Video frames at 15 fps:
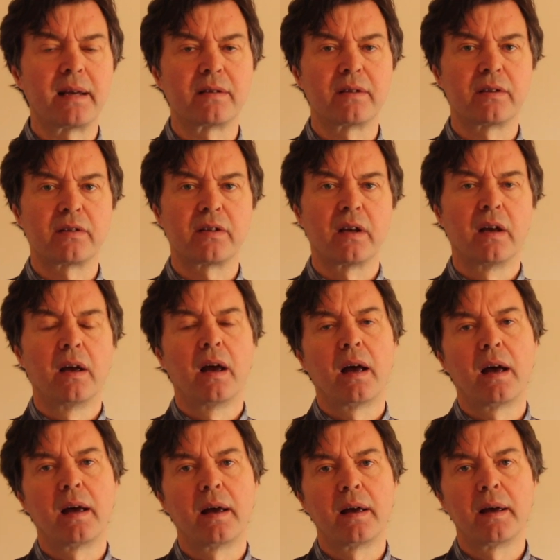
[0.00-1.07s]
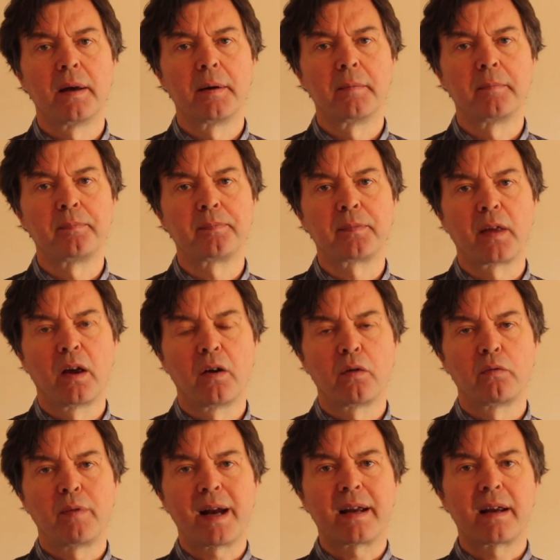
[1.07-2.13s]
makes us
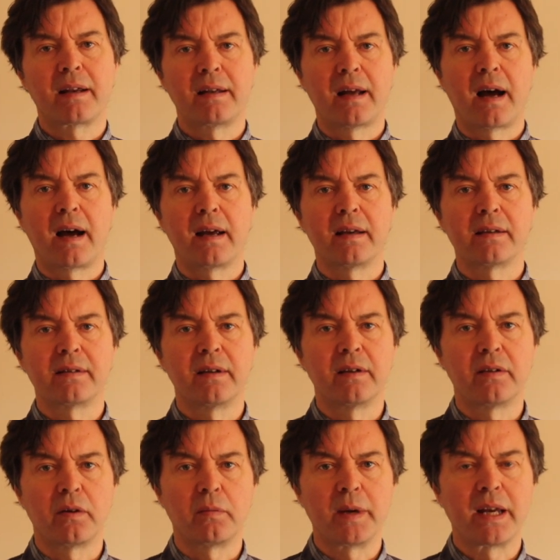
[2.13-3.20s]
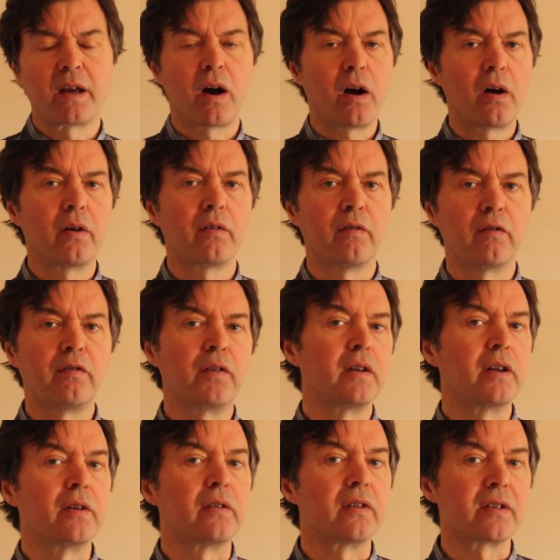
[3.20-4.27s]
recognize that we can't
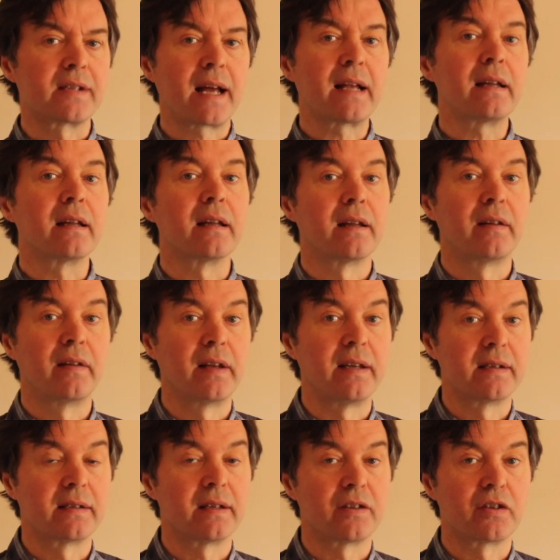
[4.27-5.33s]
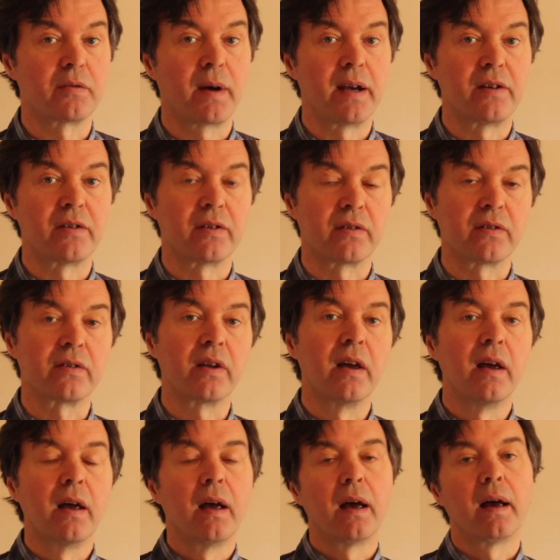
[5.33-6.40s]
fully understand these situations,
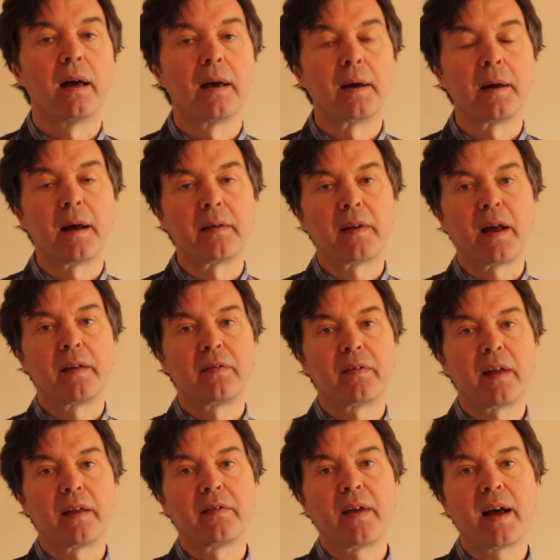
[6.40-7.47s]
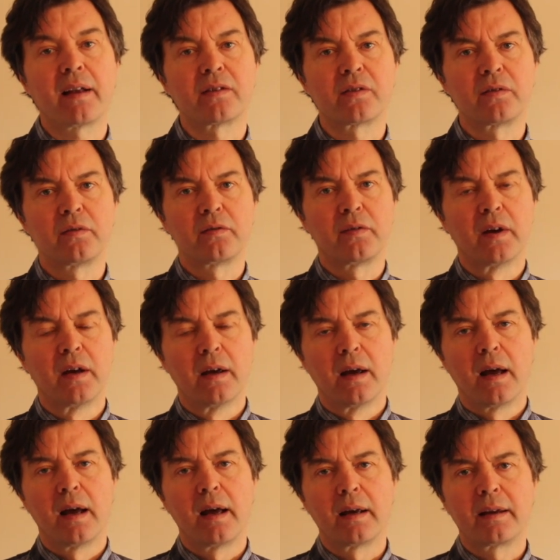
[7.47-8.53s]
and that sort of
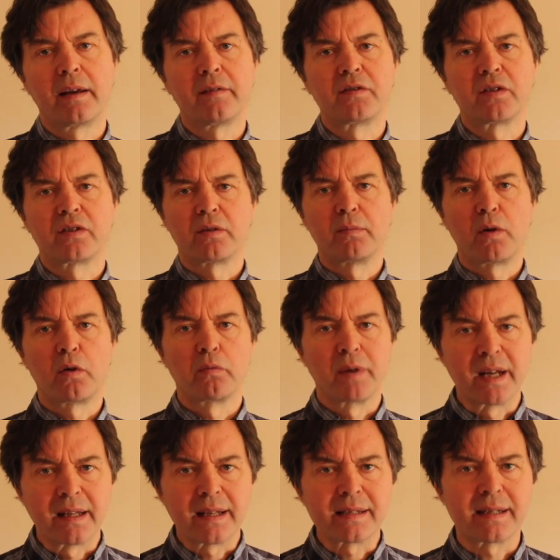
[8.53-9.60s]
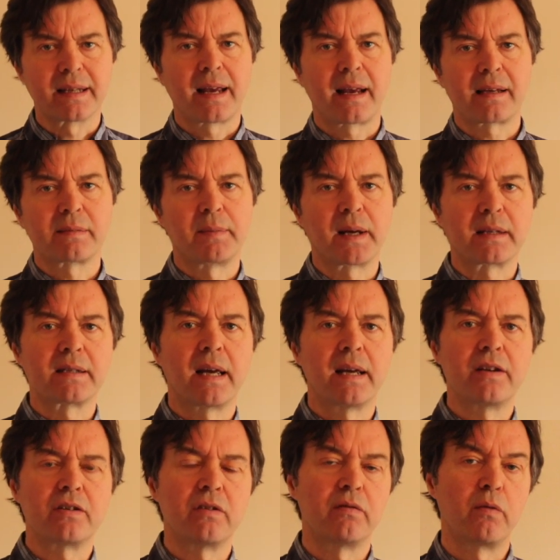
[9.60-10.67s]
gives us a more realistic
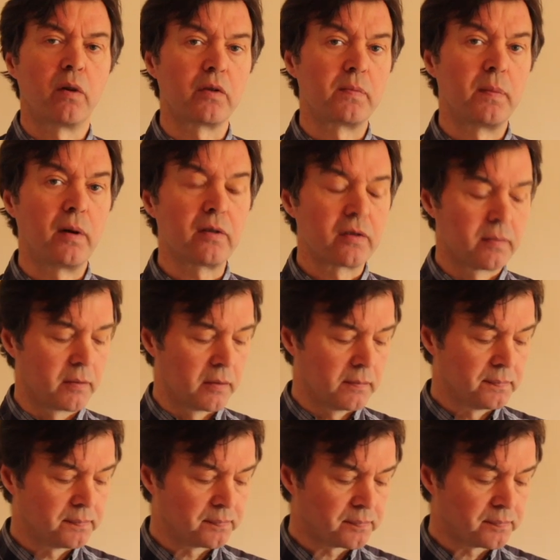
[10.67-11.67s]
expectation of what's possible.